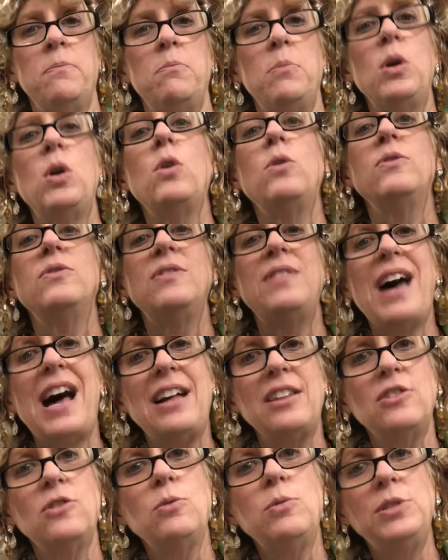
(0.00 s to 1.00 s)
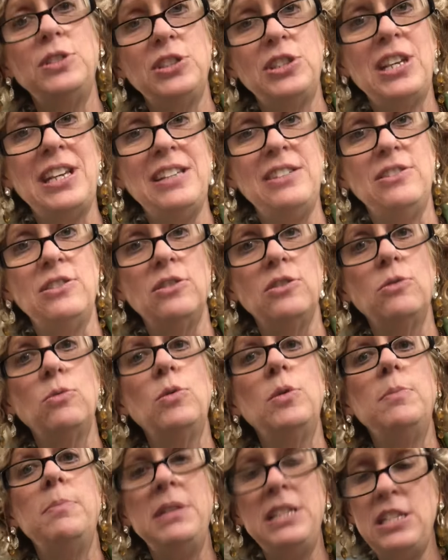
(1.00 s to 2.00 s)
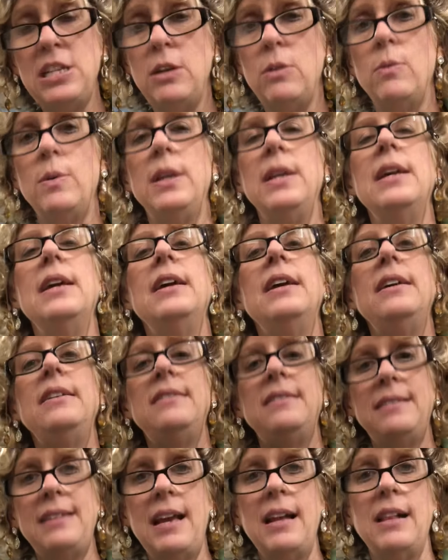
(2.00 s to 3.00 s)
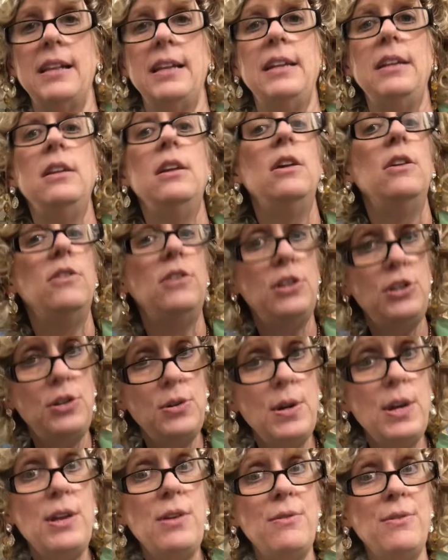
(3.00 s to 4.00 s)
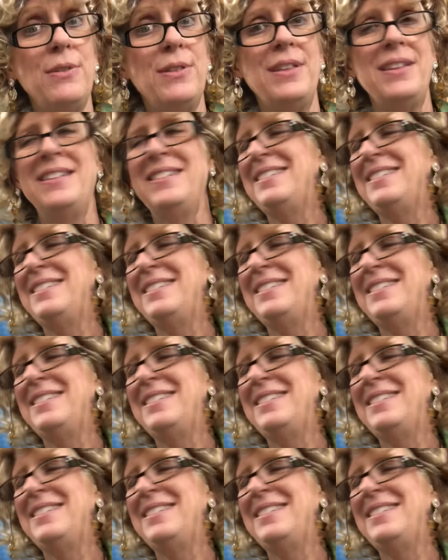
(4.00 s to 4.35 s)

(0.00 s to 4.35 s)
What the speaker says: Because that's what Jesus would be doing, is telling the truth.